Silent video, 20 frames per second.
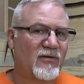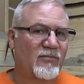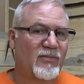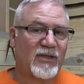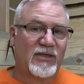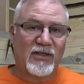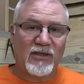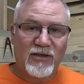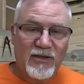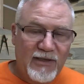
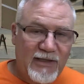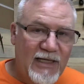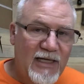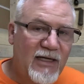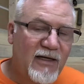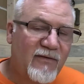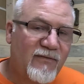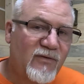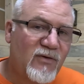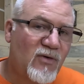But the
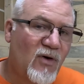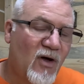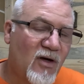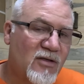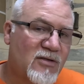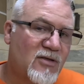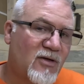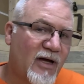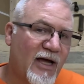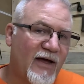Leaf, you
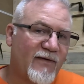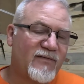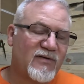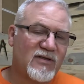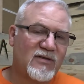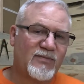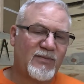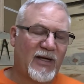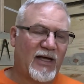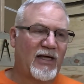also have
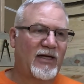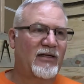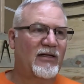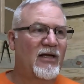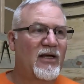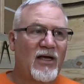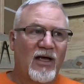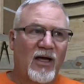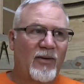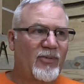to spend
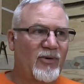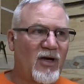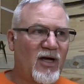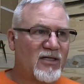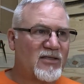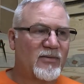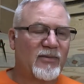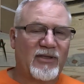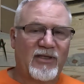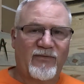
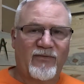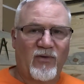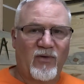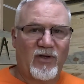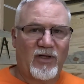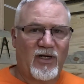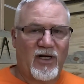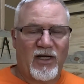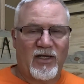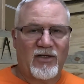approximately
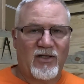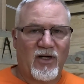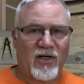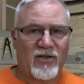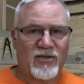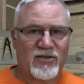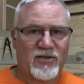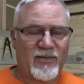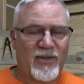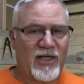
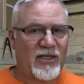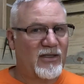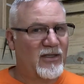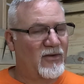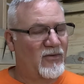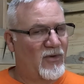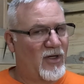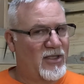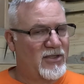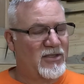$49 a month
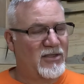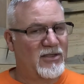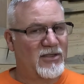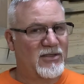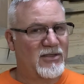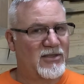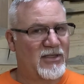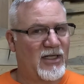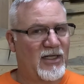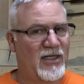in
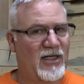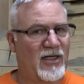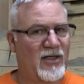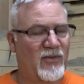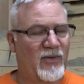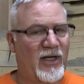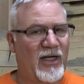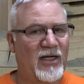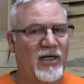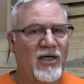Washington State
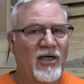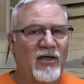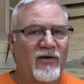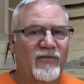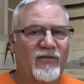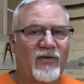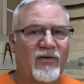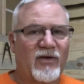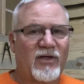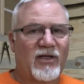anyway
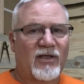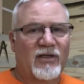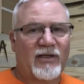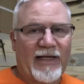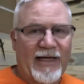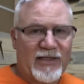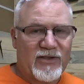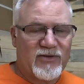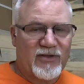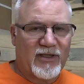for the
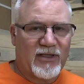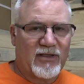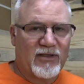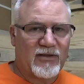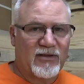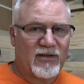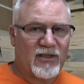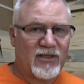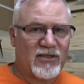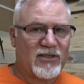electric
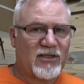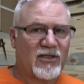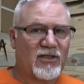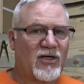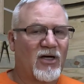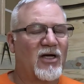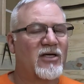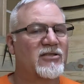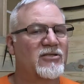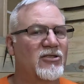that it's gonna
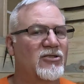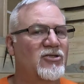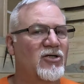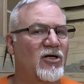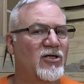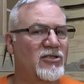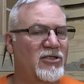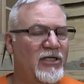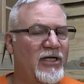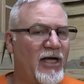cost to
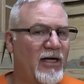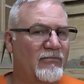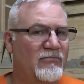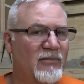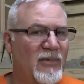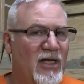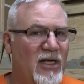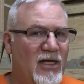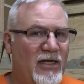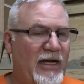charge it up.
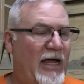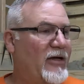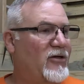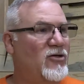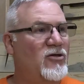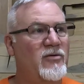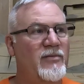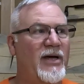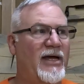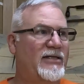Now
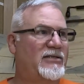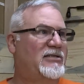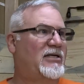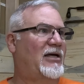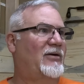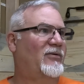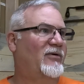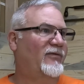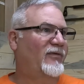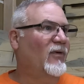you might
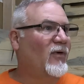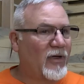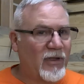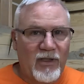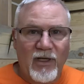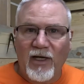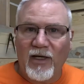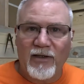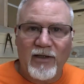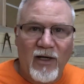say, well,
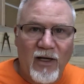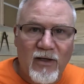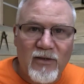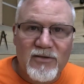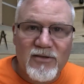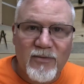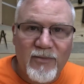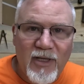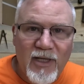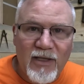
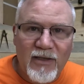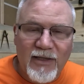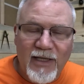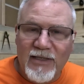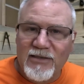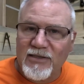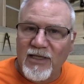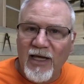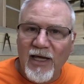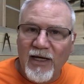$49 a month,
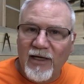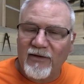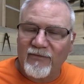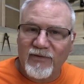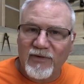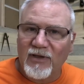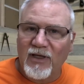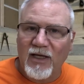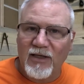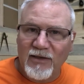that's a heck of
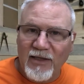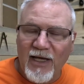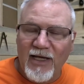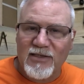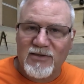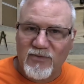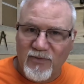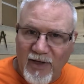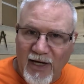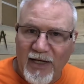a lot
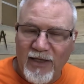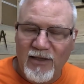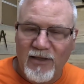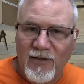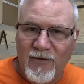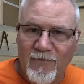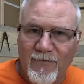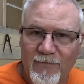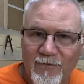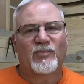less,
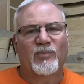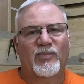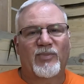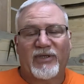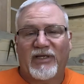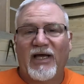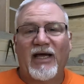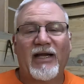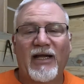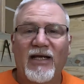right?
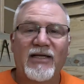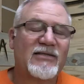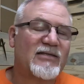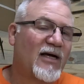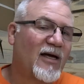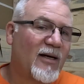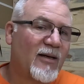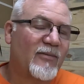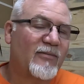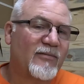But that adds
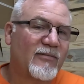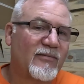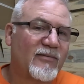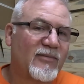up.